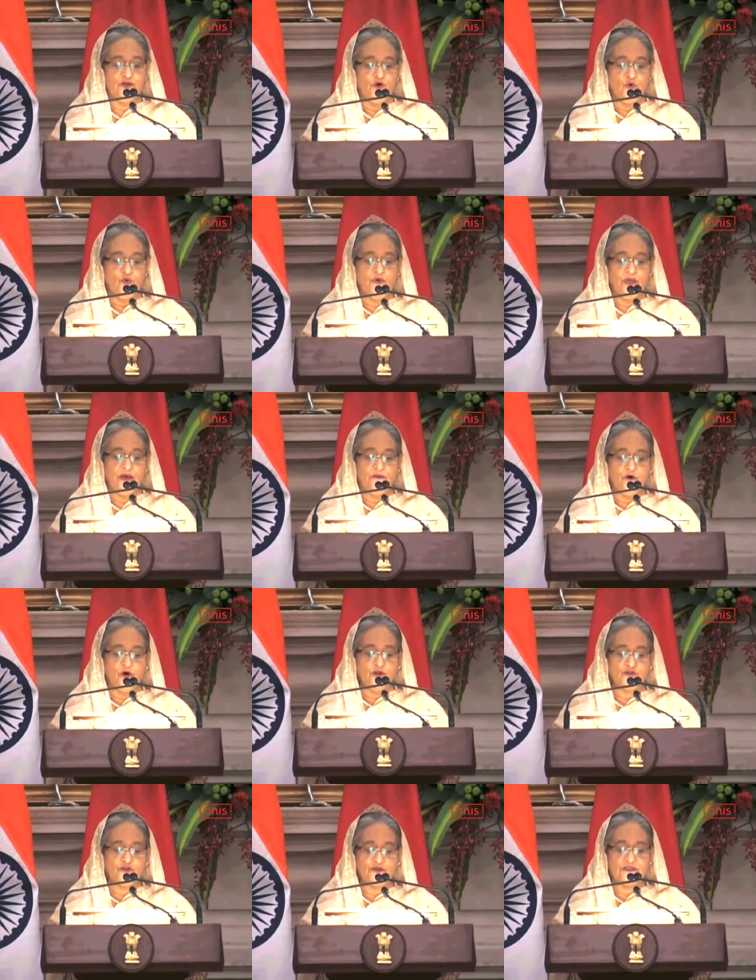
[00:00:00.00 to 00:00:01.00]
We have
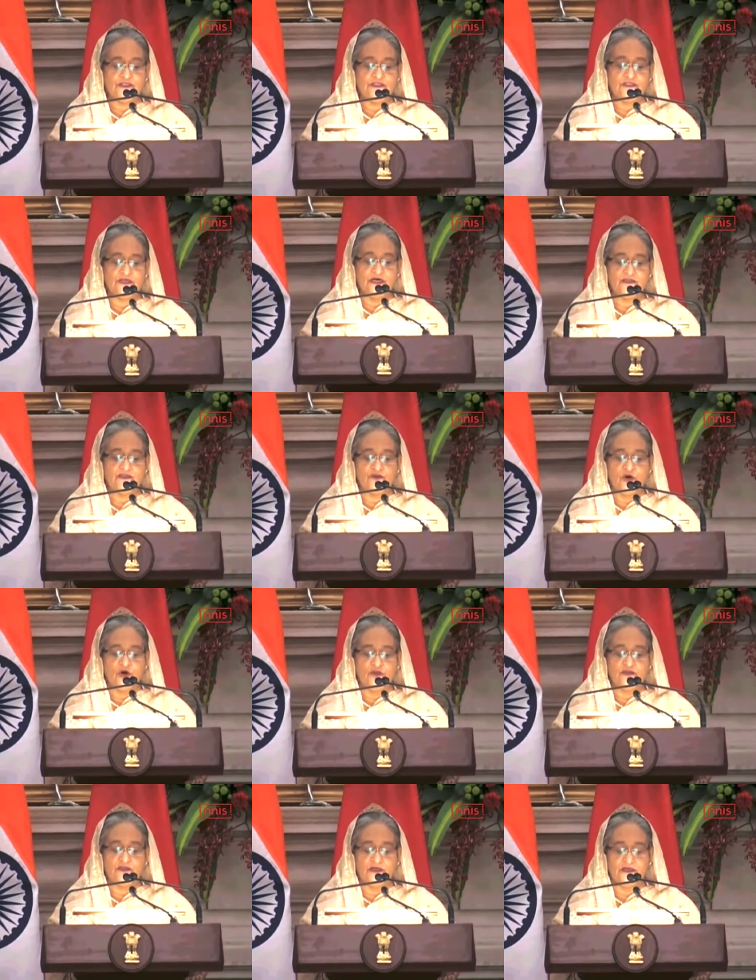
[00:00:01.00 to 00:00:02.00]
also discussed
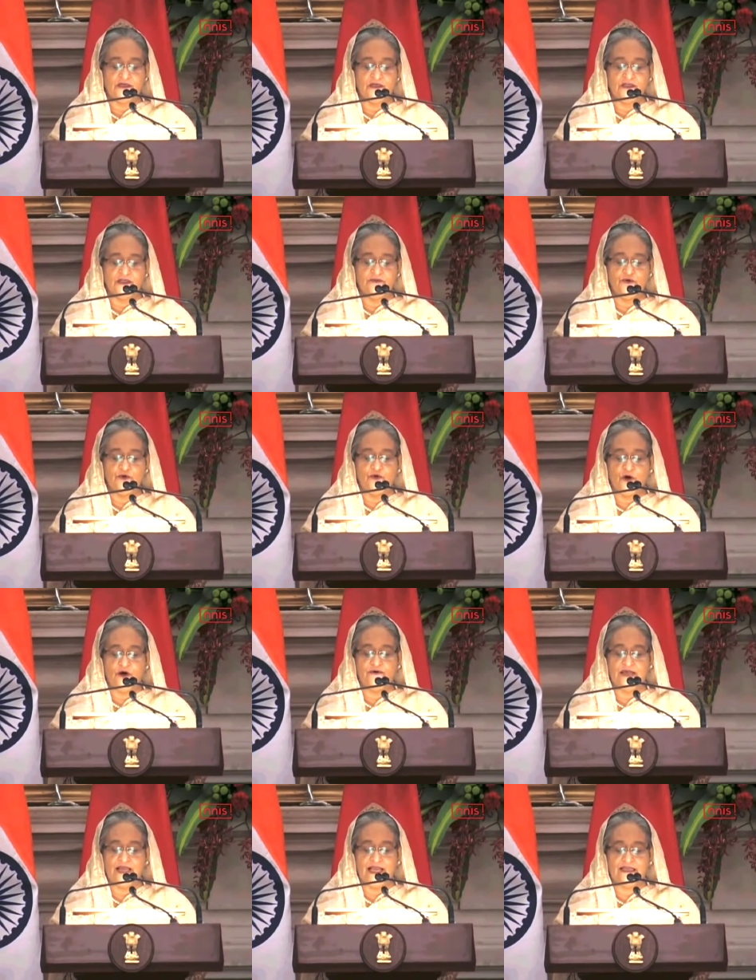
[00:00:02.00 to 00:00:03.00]
on the review of
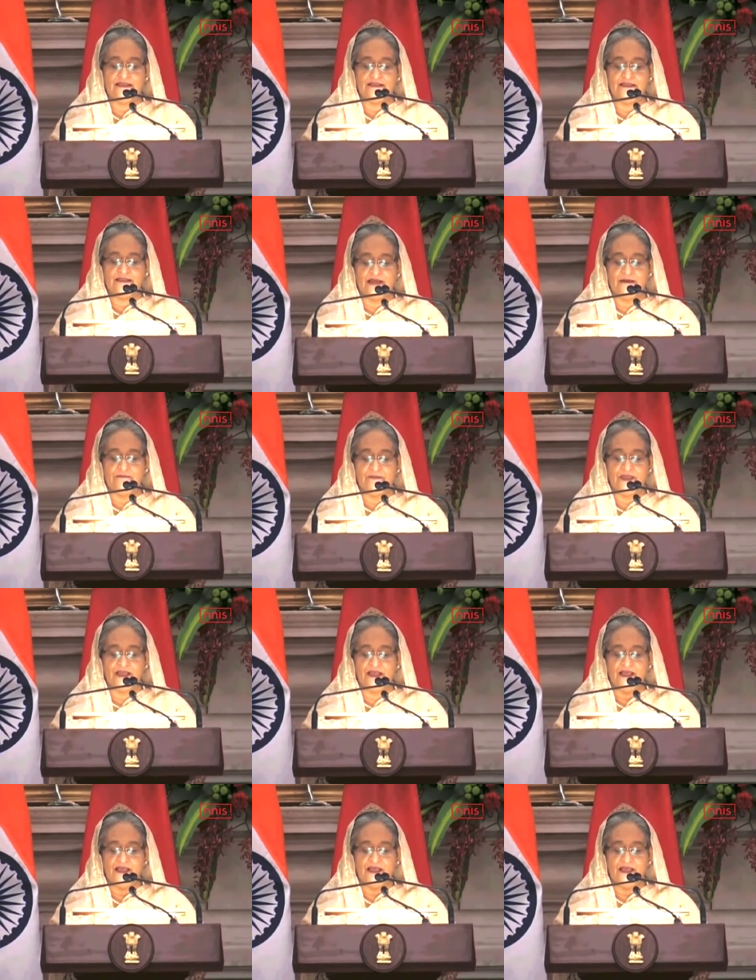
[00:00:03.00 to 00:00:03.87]
anti-dumping